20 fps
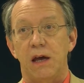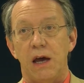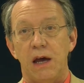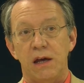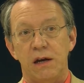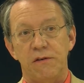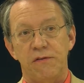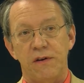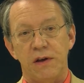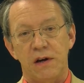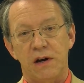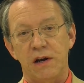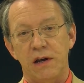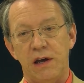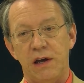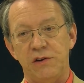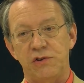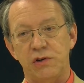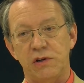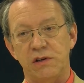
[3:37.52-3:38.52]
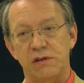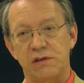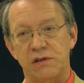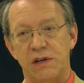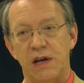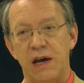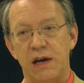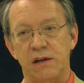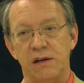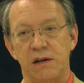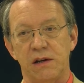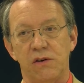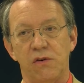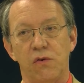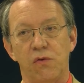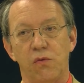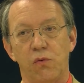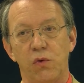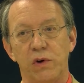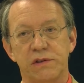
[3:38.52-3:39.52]
And if NIH is stagnant,
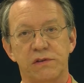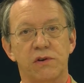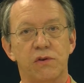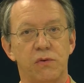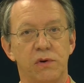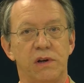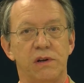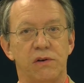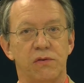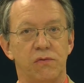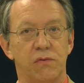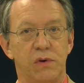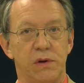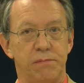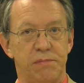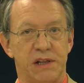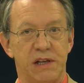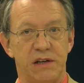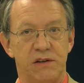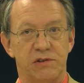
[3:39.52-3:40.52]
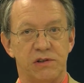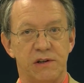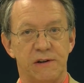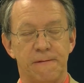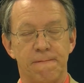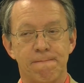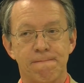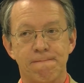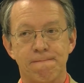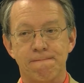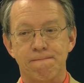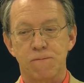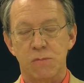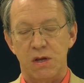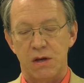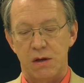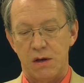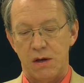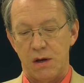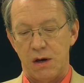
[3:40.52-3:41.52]
what's going to replace it?
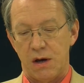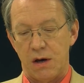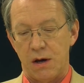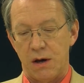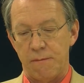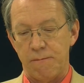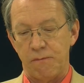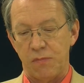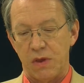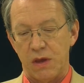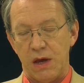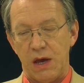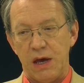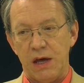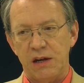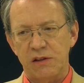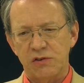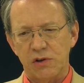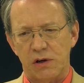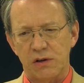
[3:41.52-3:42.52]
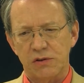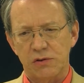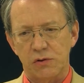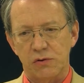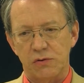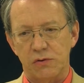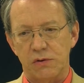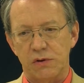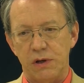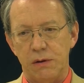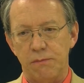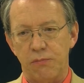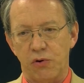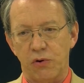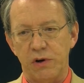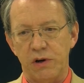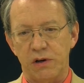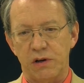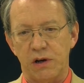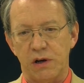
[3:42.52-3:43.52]
Um, and it's also
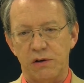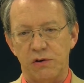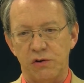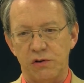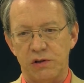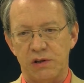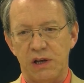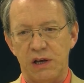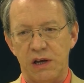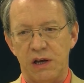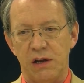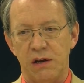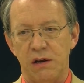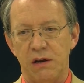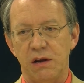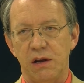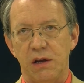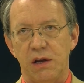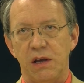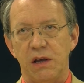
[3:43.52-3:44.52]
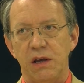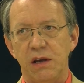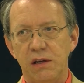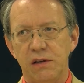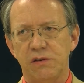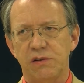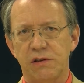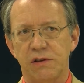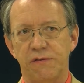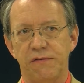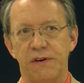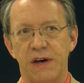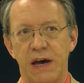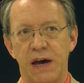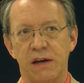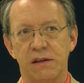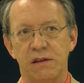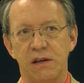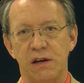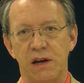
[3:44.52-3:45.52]
important to understand is the
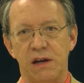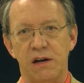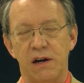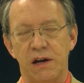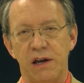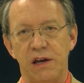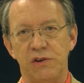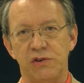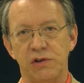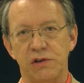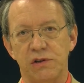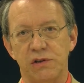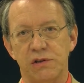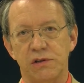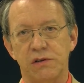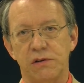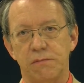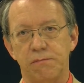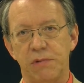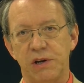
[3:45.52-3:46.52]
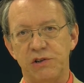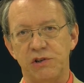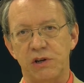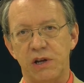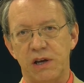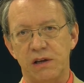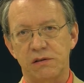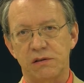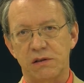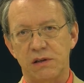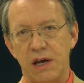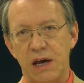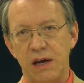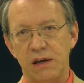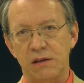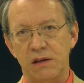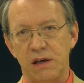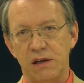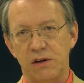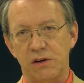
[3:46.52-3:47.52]
fact that NIH's budget has
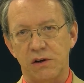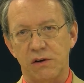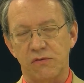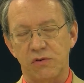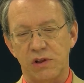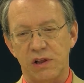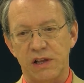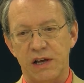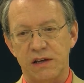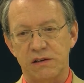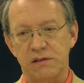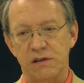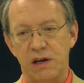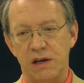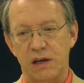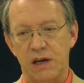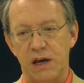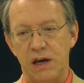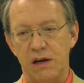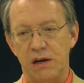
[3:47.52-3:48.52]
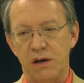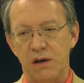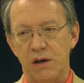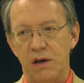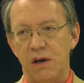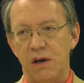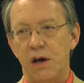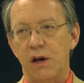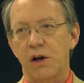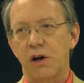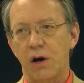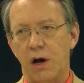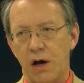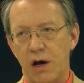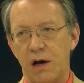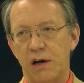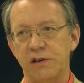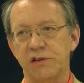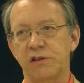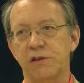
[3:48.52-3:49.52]
stagnated over the last decade
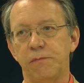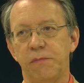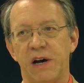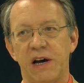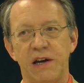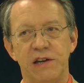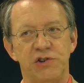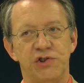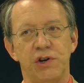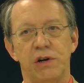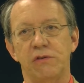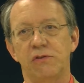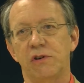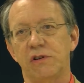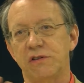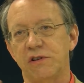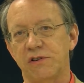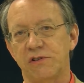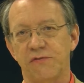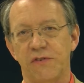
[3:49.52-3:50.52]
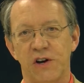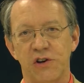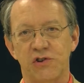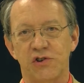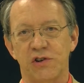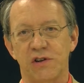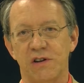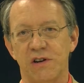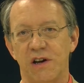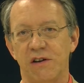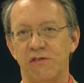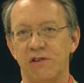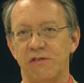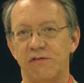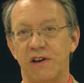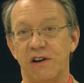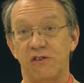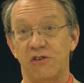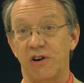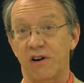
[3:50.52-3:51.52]
caused by general dysfunction of the
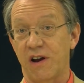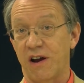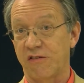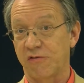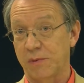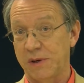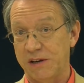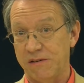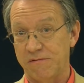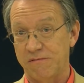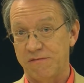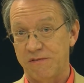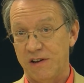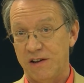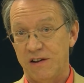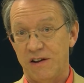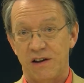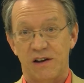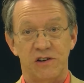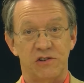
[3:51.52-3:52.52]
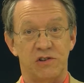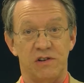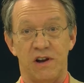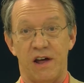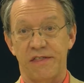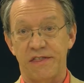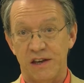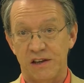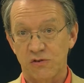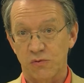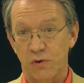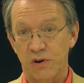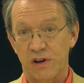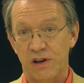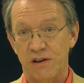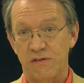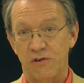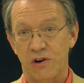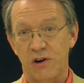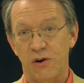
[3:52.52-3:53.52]
federal government, because nothing's
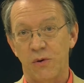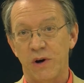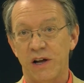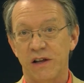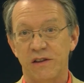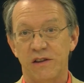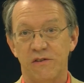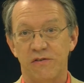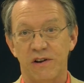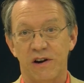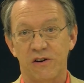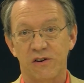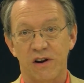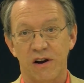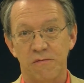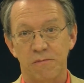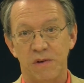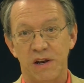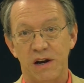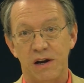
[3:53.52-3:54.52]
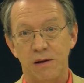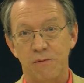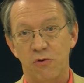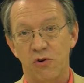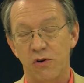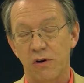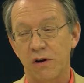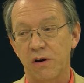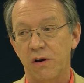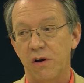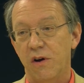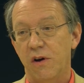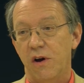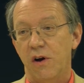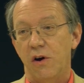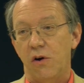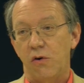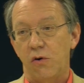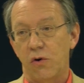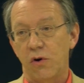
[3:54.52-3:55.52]
working very well in the federal government anymore,
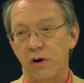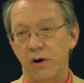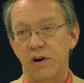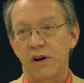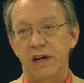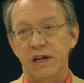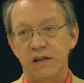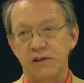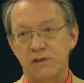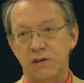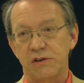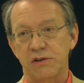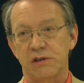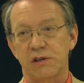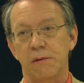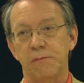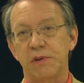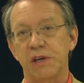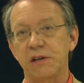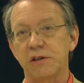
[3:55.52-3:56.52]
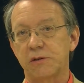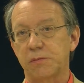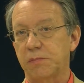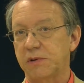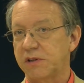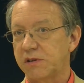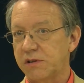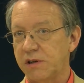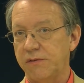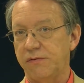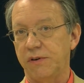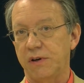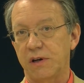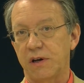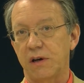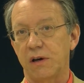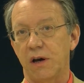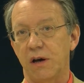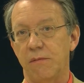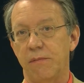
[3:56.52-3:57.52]
or is there something
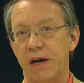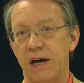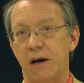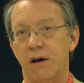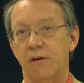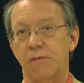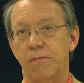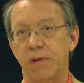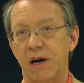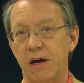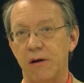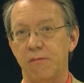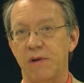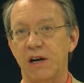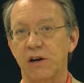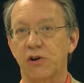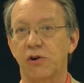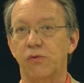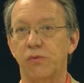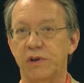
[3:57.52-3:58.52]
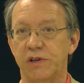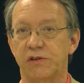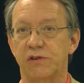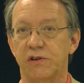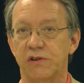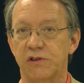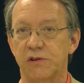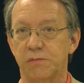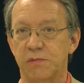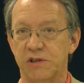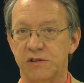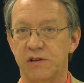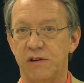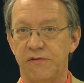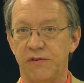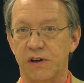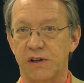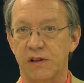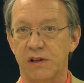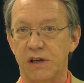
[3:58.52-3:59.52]
specific about biomedical research
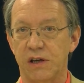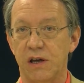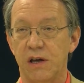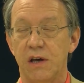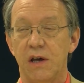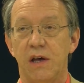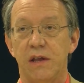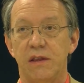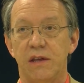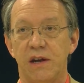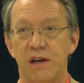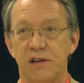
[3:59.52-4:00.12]
specifically that